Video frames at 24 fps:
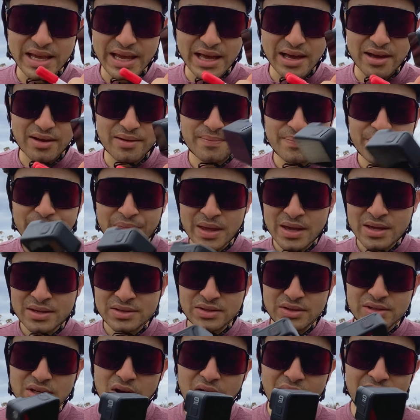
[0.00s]
out. So
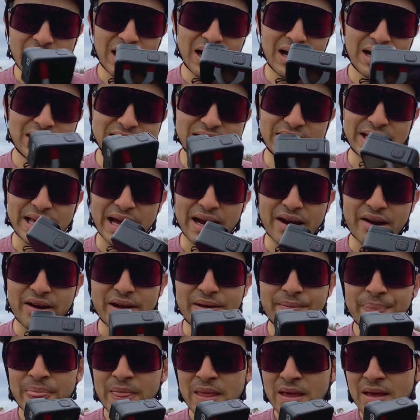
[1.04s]
it's kind of hard to carry.
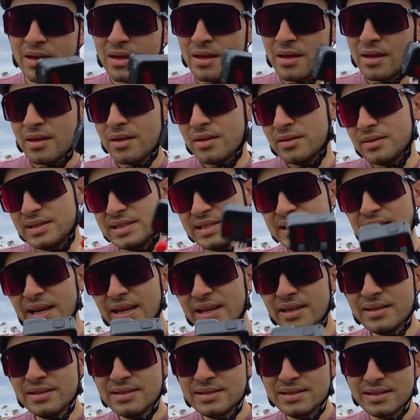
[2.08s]
The
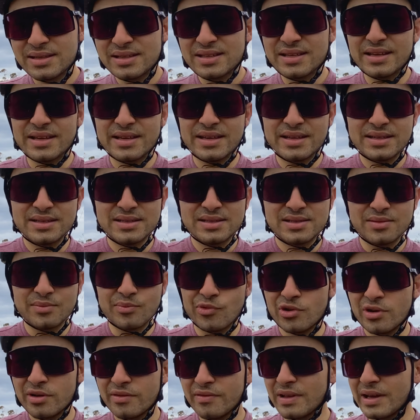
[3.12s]
second is
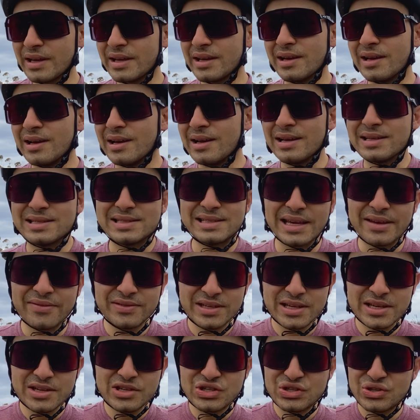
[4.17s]
more of like a
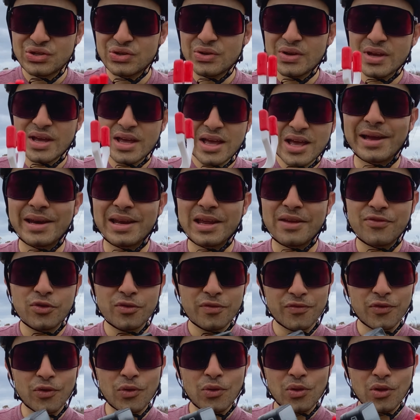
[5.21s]
safety issue. If you
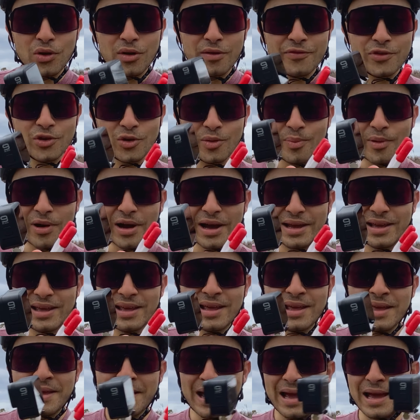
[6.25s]
fall off your bike
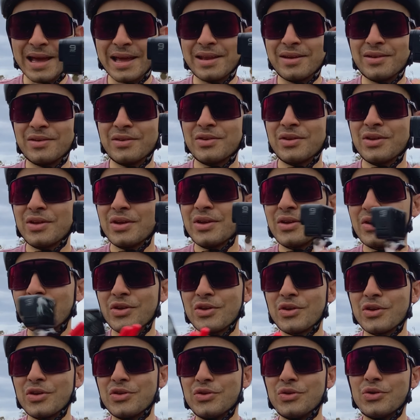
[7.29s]
and
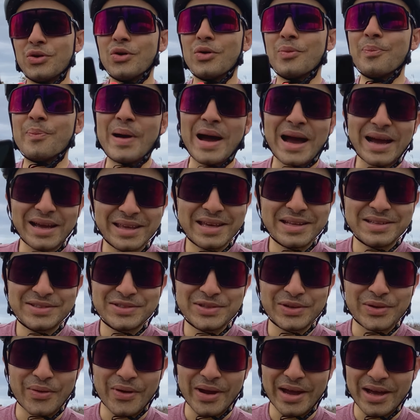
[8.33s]
your back hits the
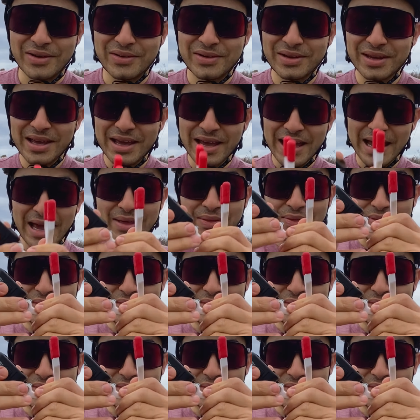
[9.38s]
ground and